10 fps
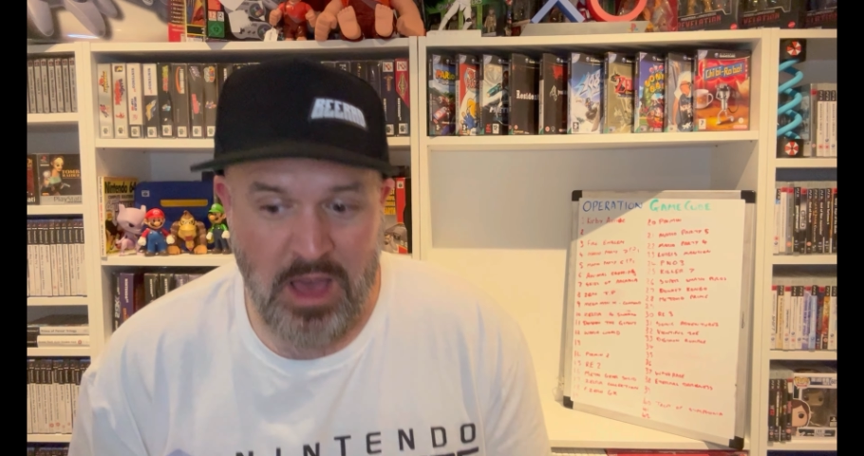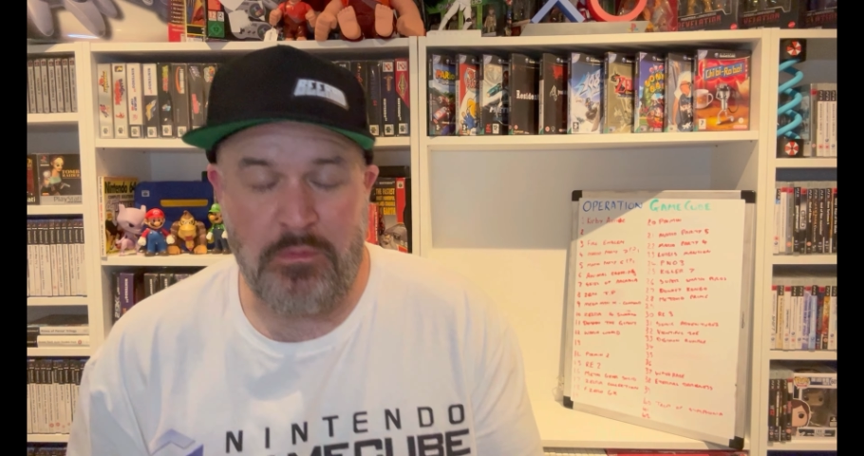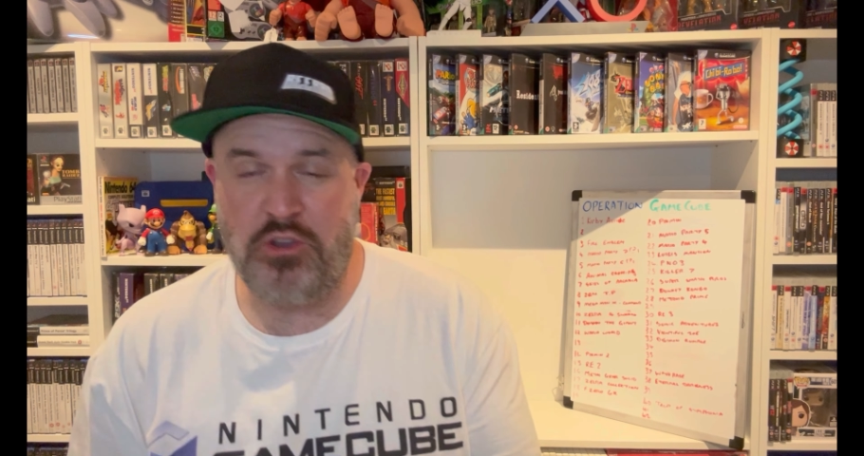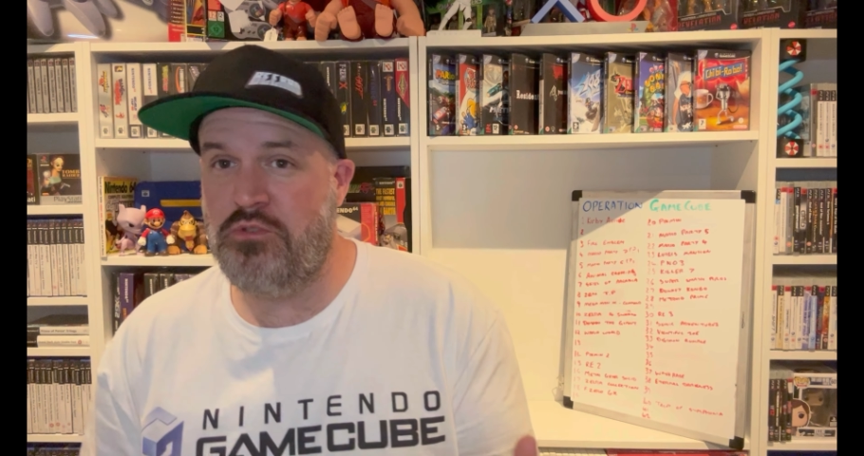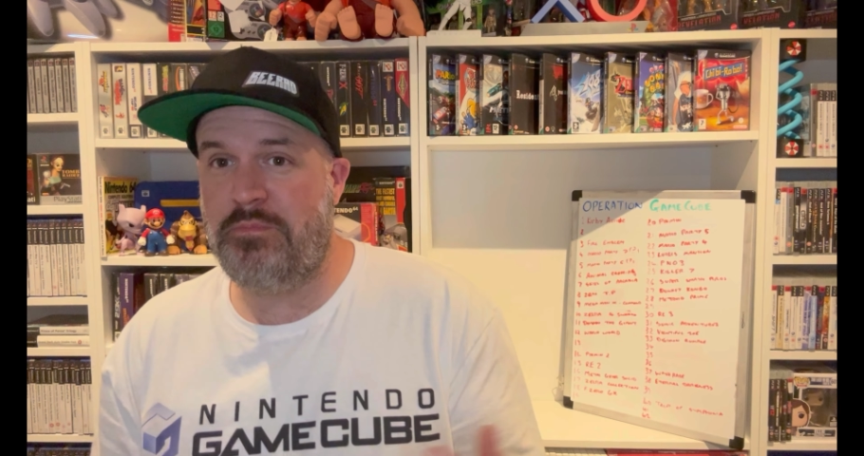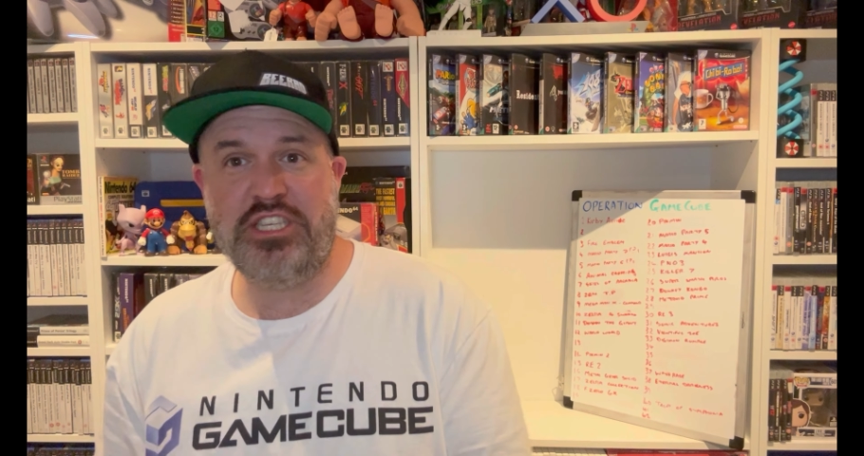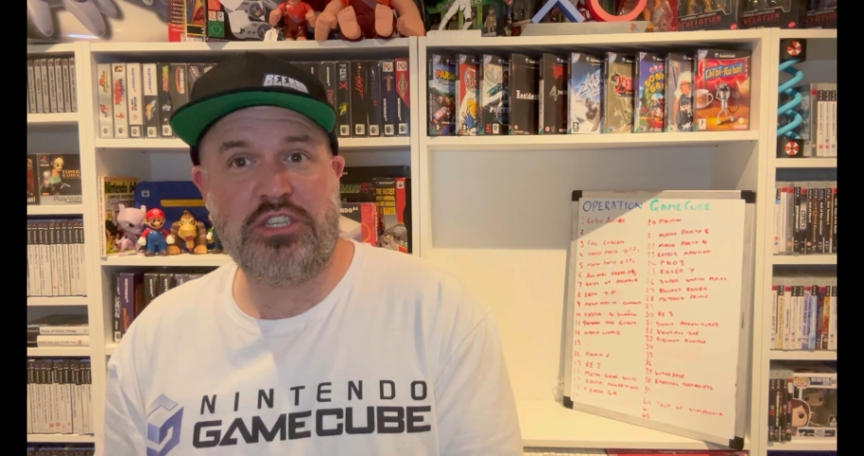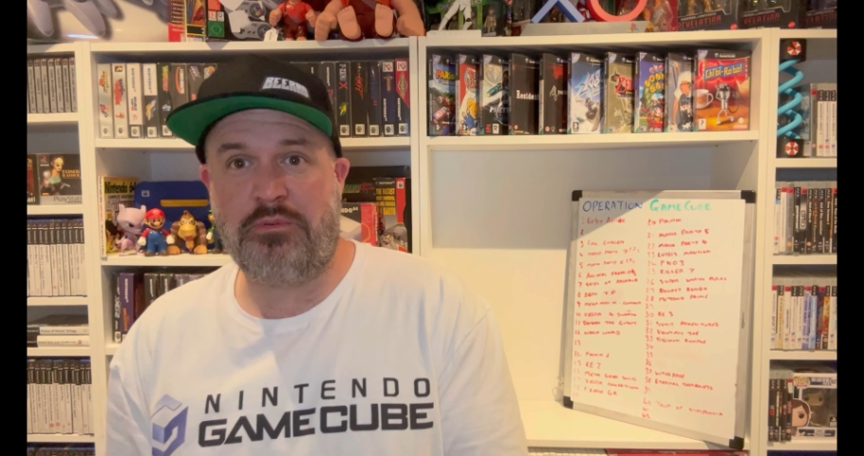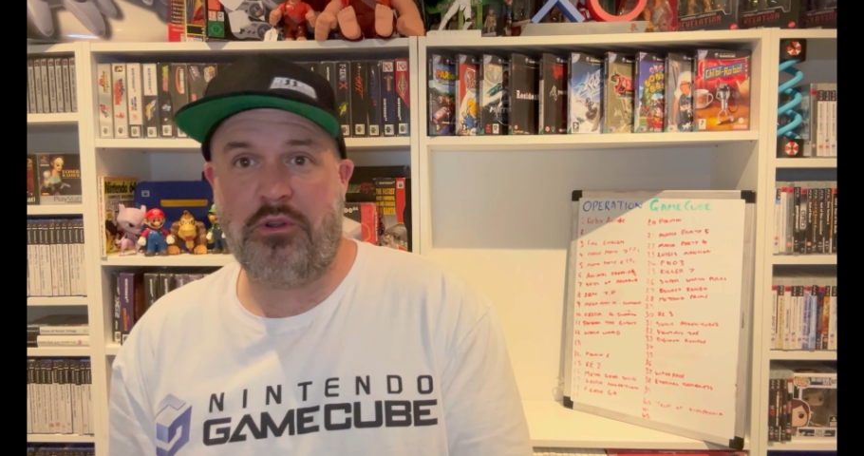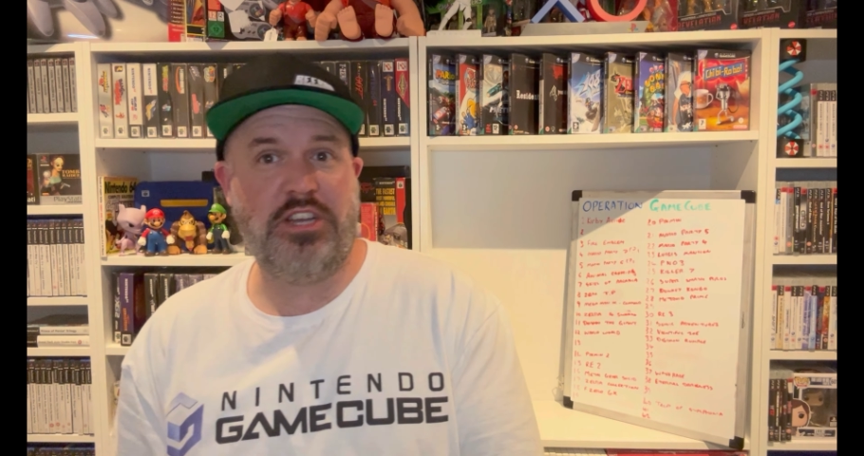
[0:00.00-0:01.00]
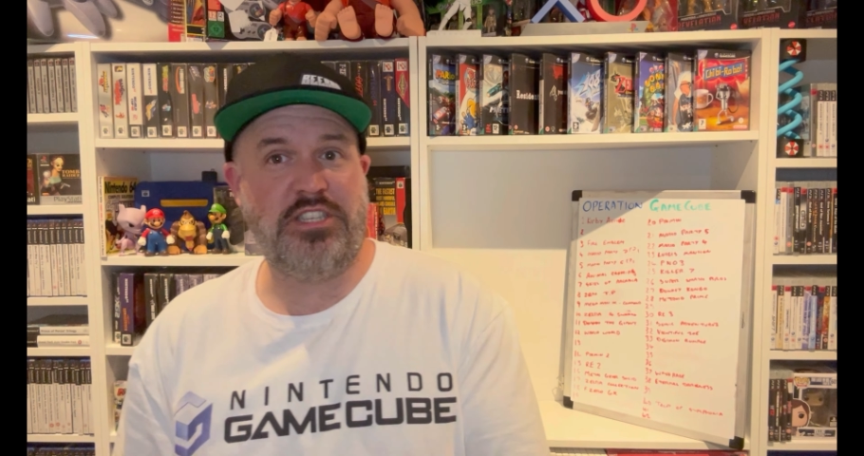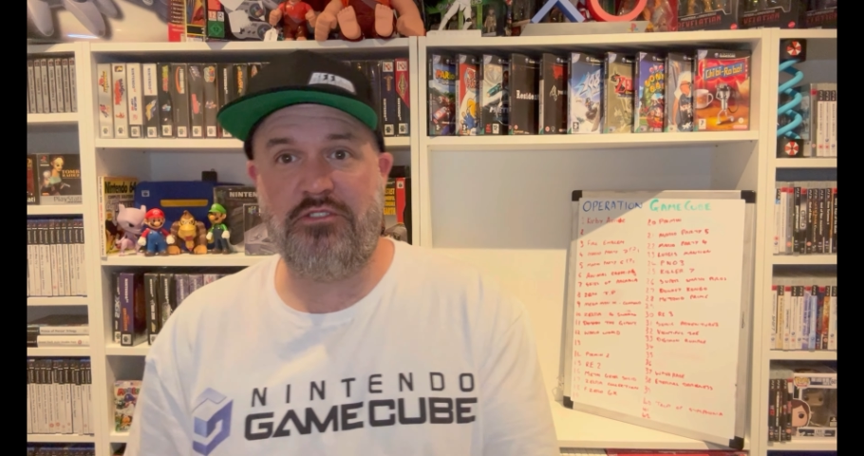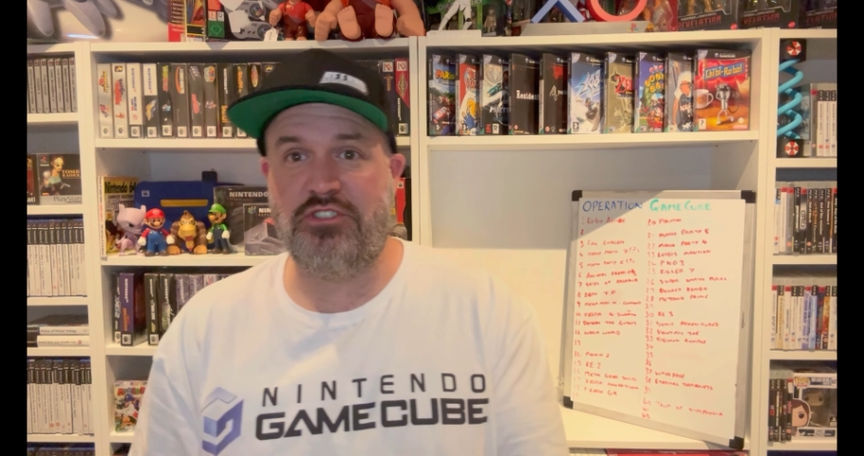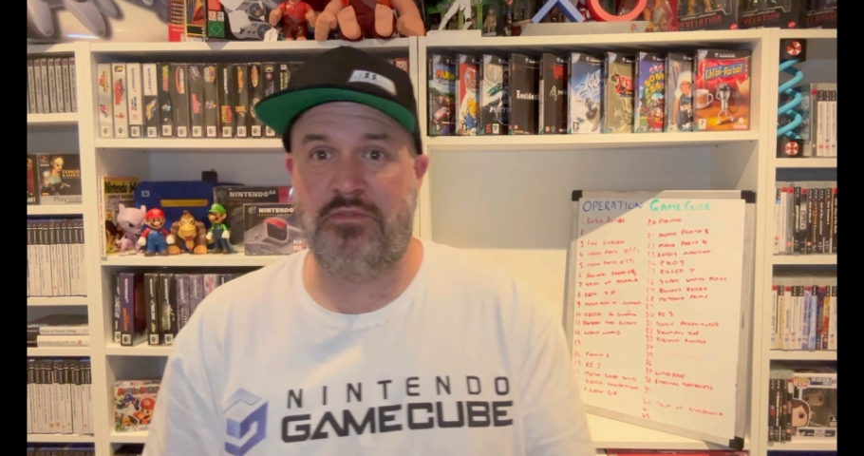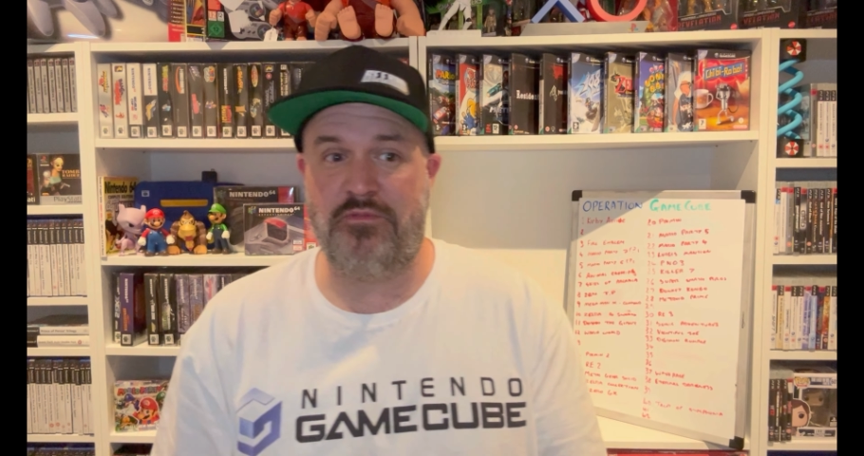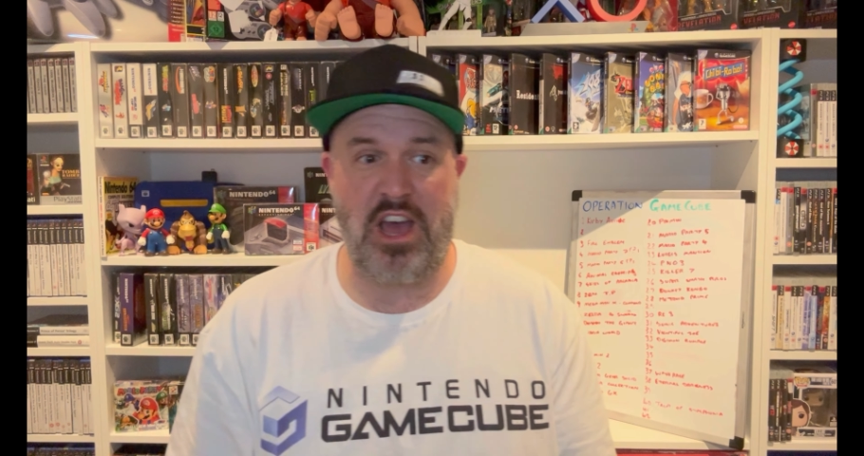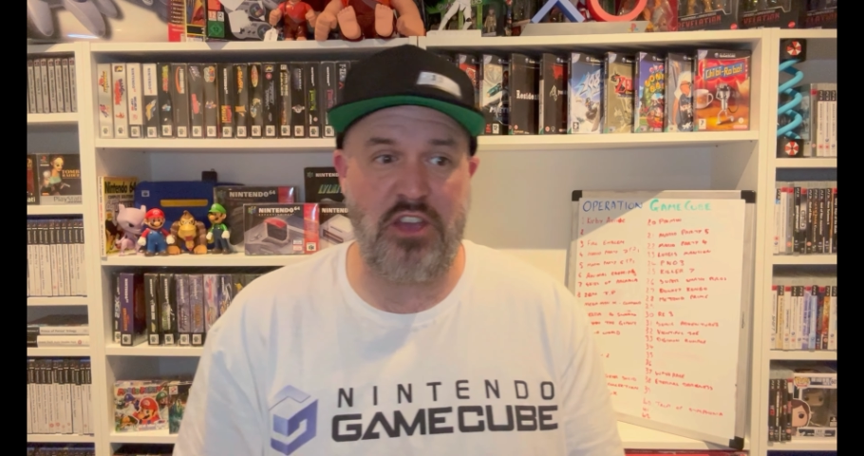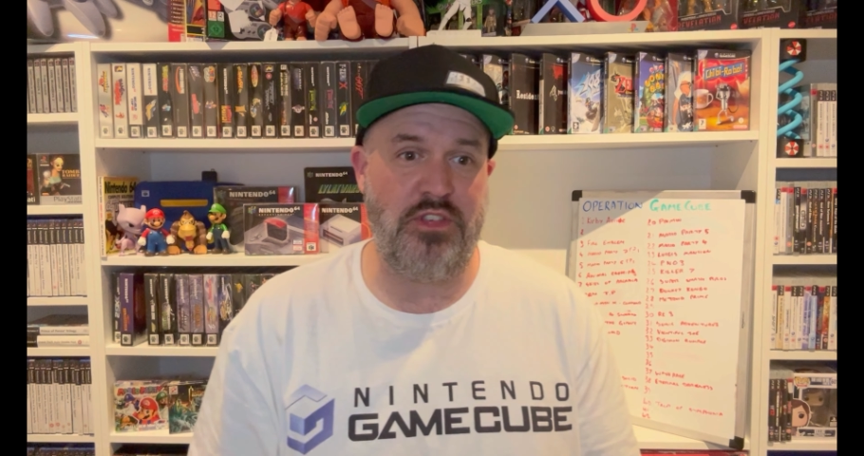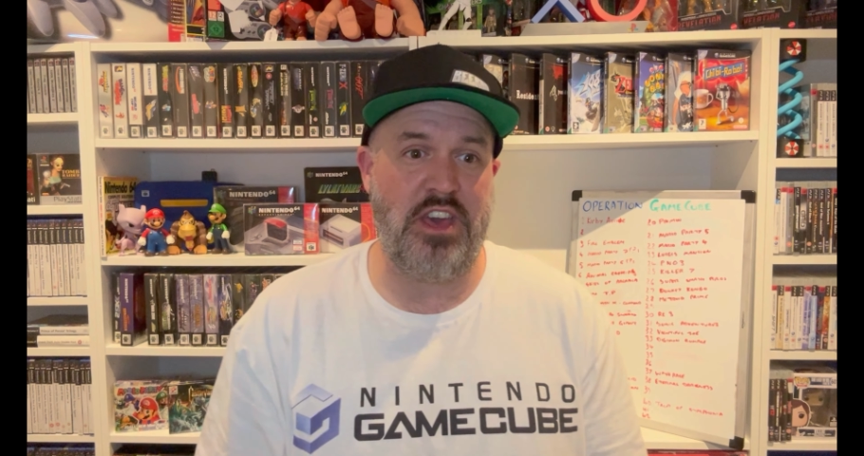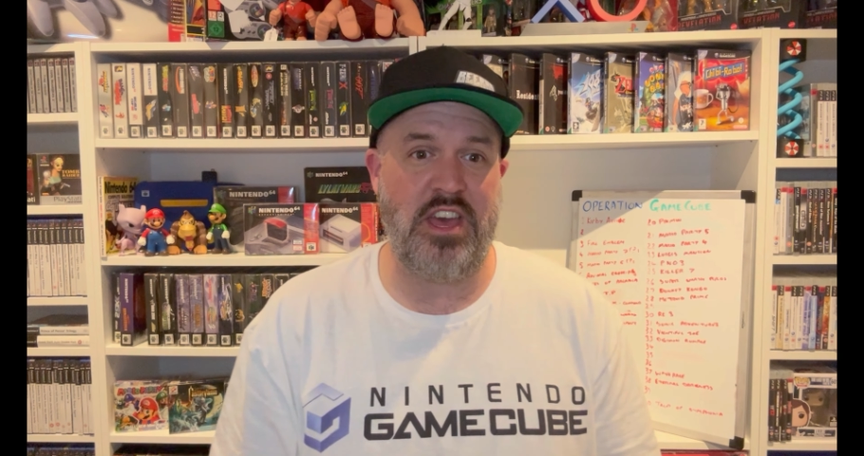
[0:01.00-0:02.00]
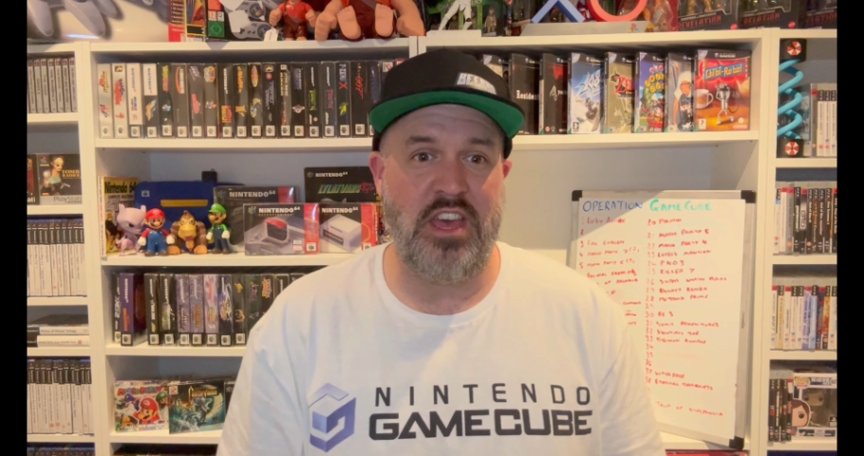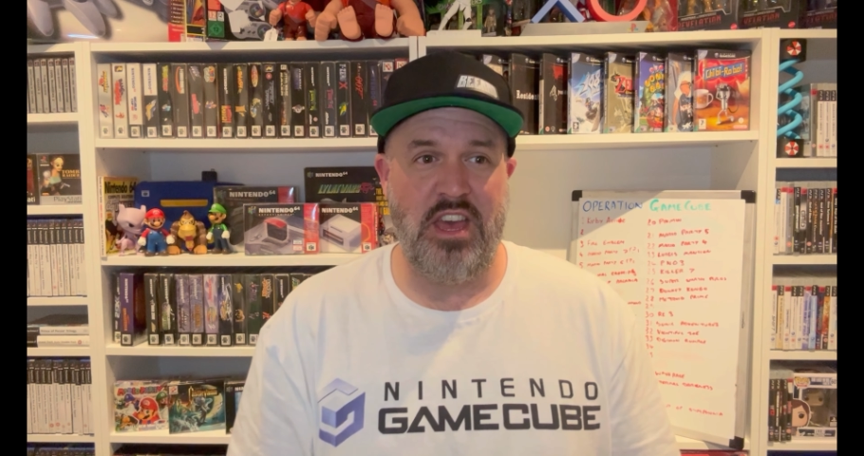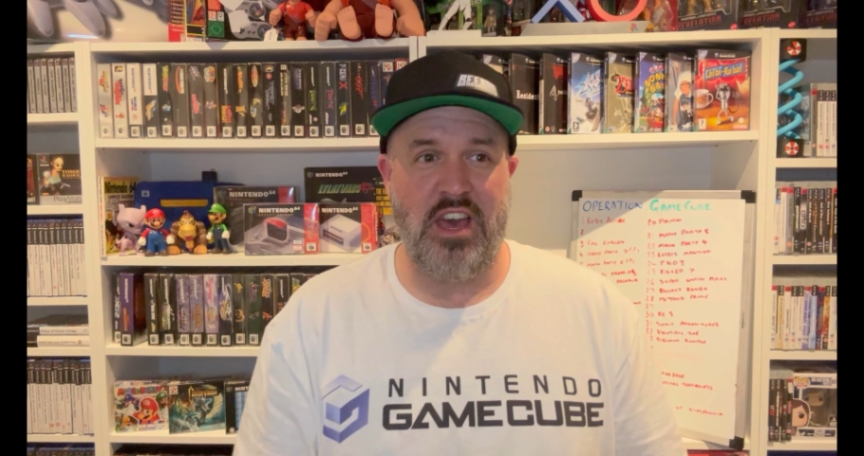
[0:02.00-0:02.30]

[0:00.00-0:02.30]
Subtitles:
But you'd be surprised, there is some value there.